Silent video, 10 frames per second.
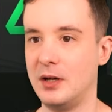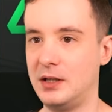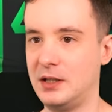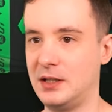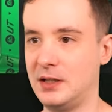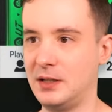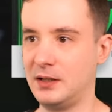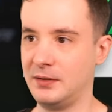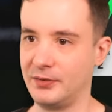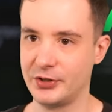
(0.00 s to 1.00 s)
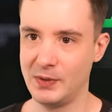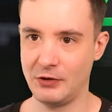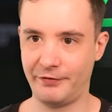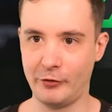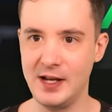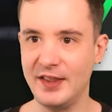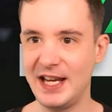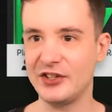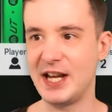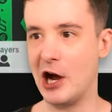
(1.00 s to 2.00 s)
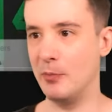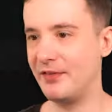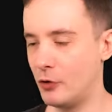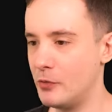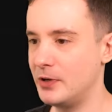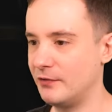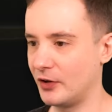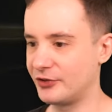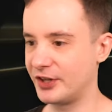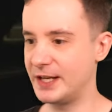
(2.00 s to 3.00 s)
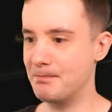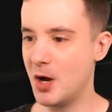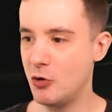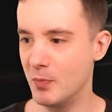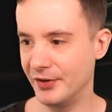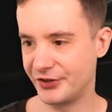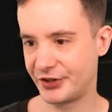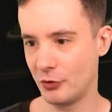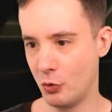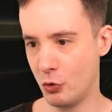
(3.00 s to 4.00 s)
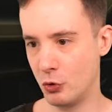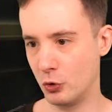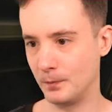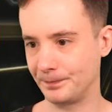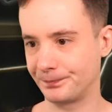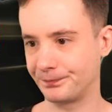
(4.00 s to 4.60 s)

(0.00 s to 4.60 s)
Uh, so we got three of these now before we move on to the moments. Ooh.